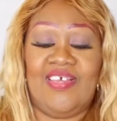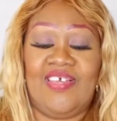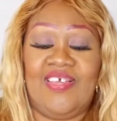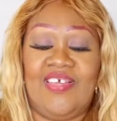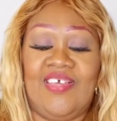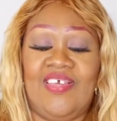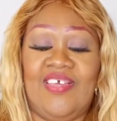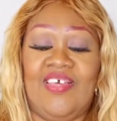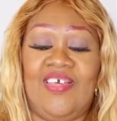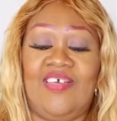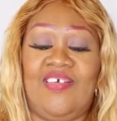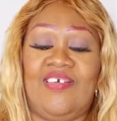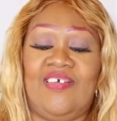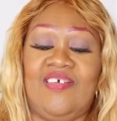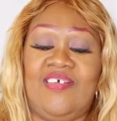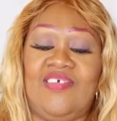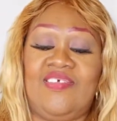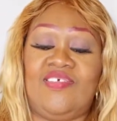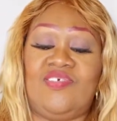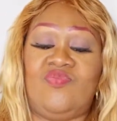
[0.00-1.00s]
Yeah,
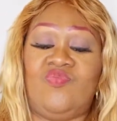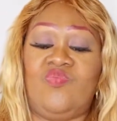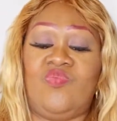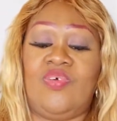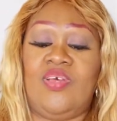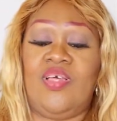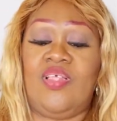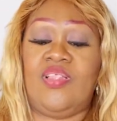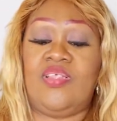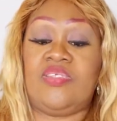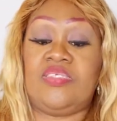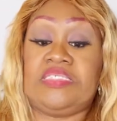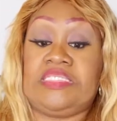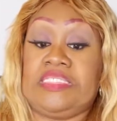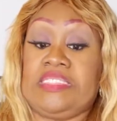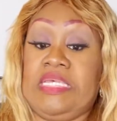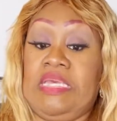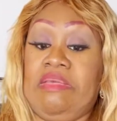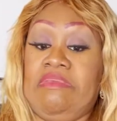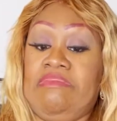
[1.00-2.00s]
it's well and
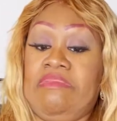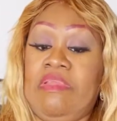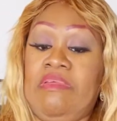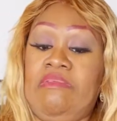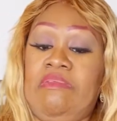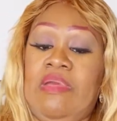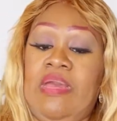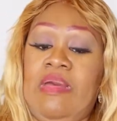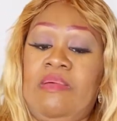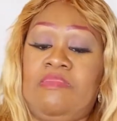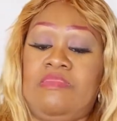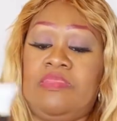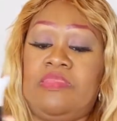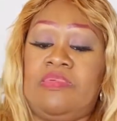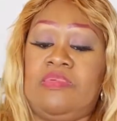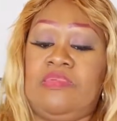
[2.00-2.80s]
safely wrapped.